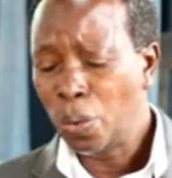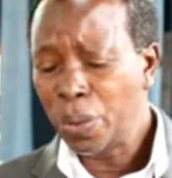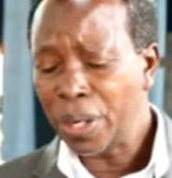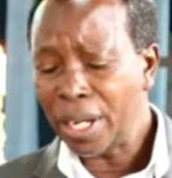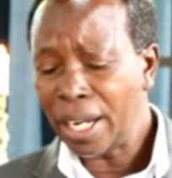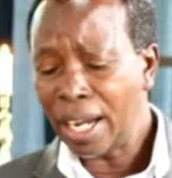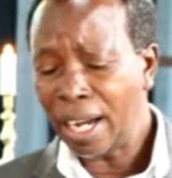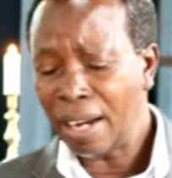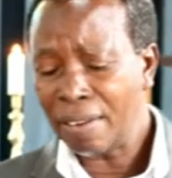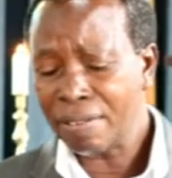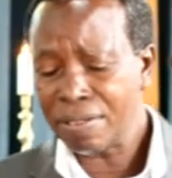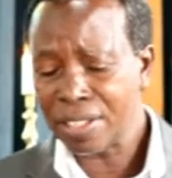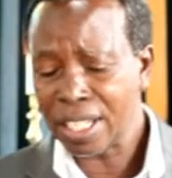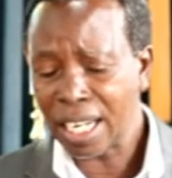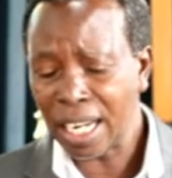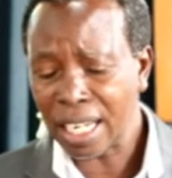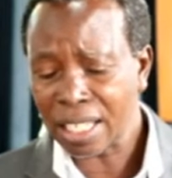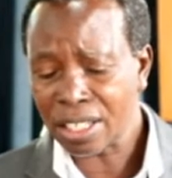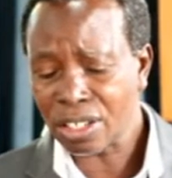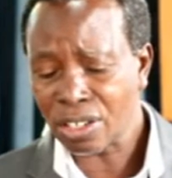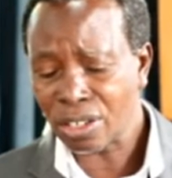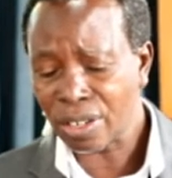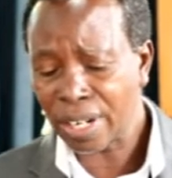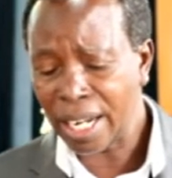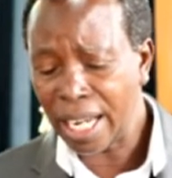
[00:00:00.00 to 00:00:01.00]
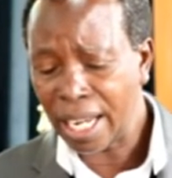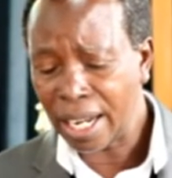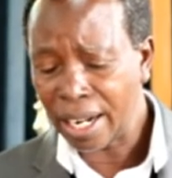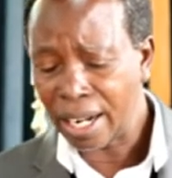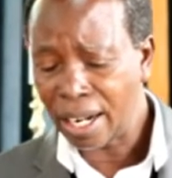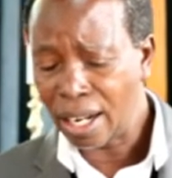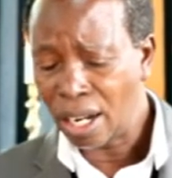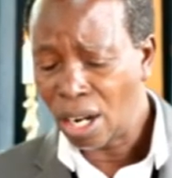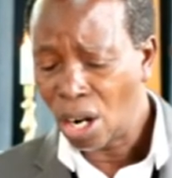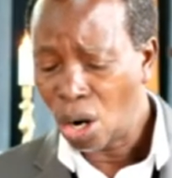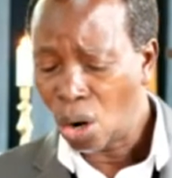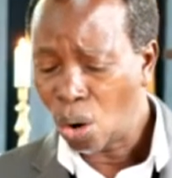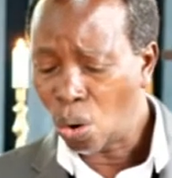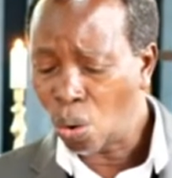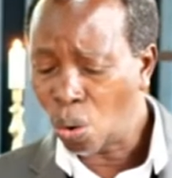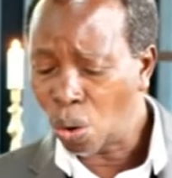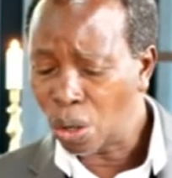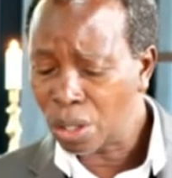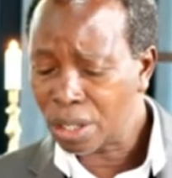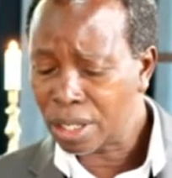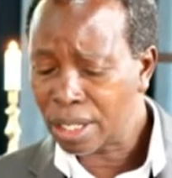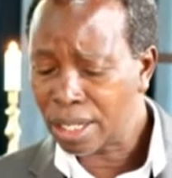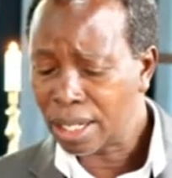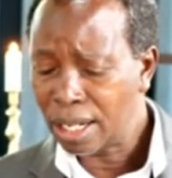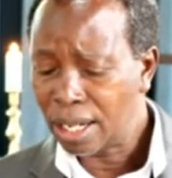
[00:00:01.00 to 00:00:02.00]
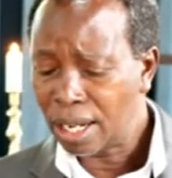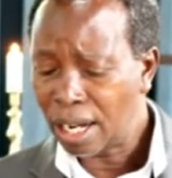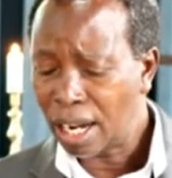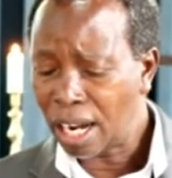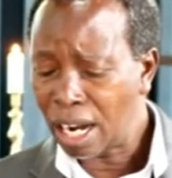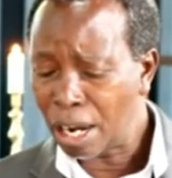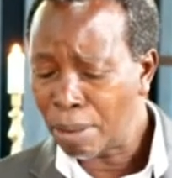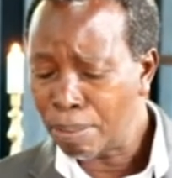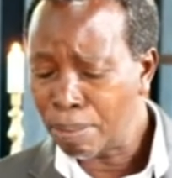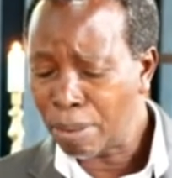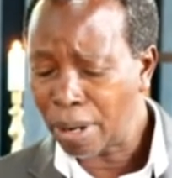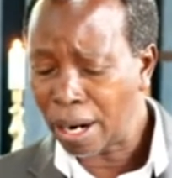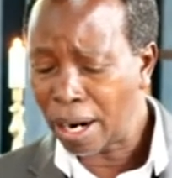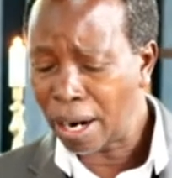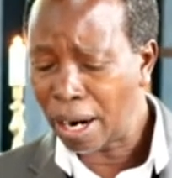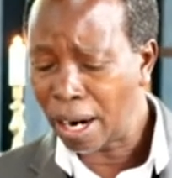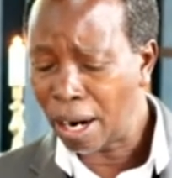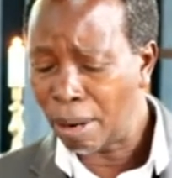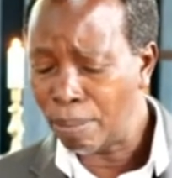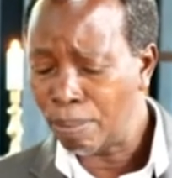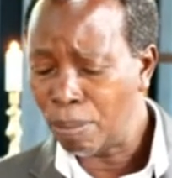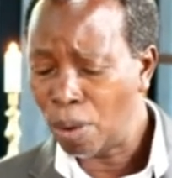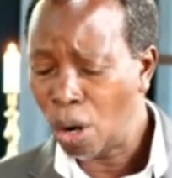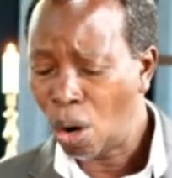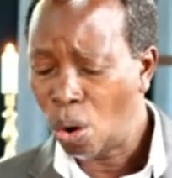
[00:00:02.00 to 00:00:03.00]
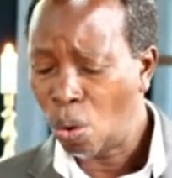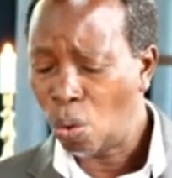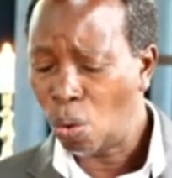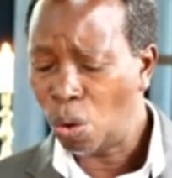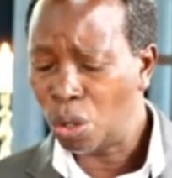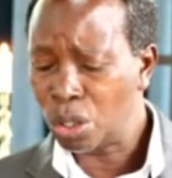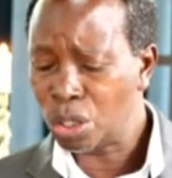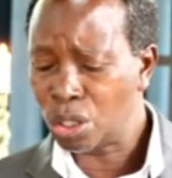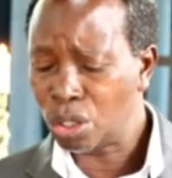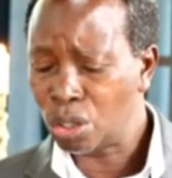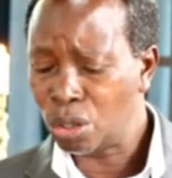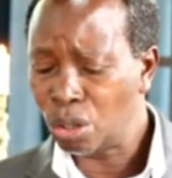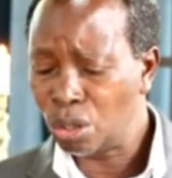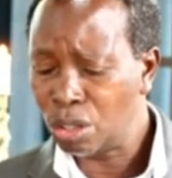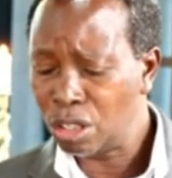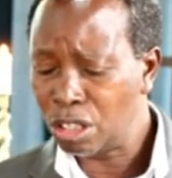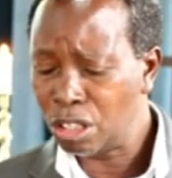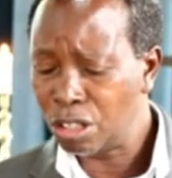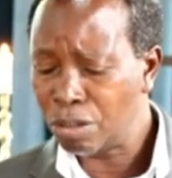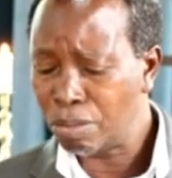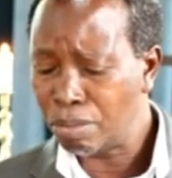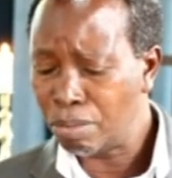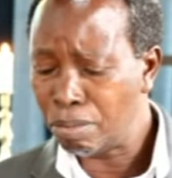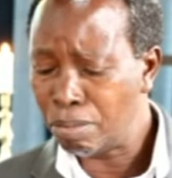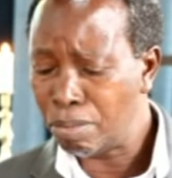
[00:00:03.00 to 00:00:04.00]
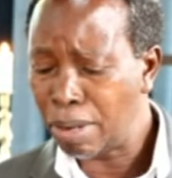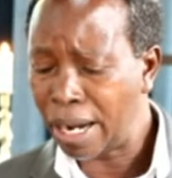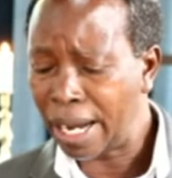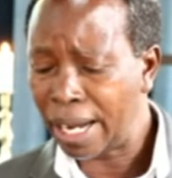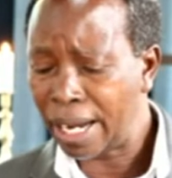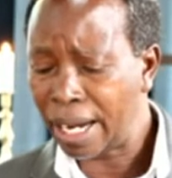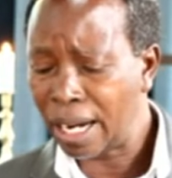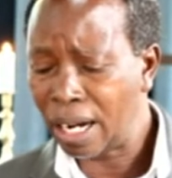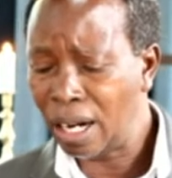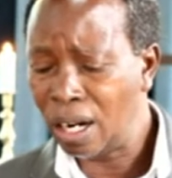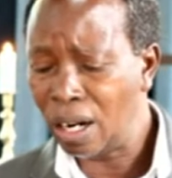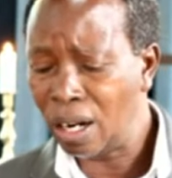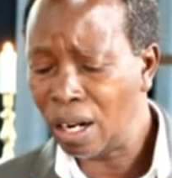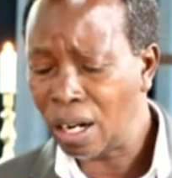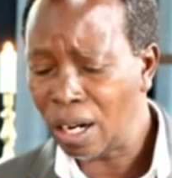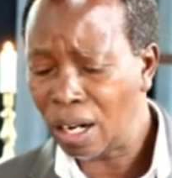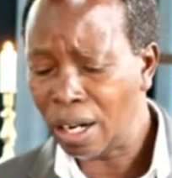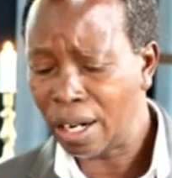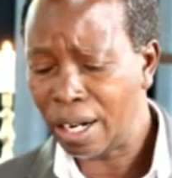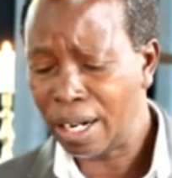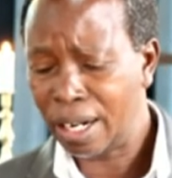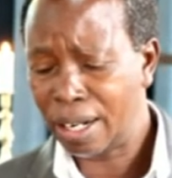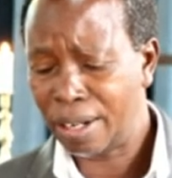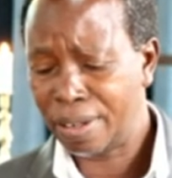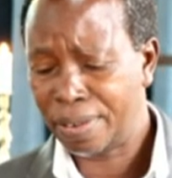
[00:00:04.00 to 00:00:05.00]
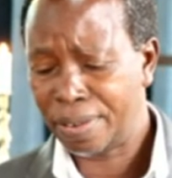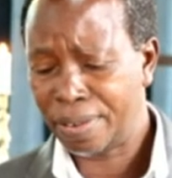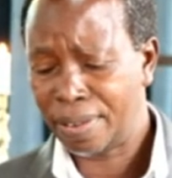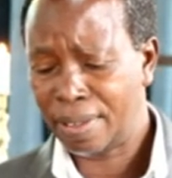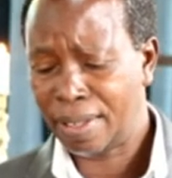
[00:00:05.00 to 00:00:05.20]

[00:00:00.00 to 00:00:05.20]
We have just read what Abraham was told by God.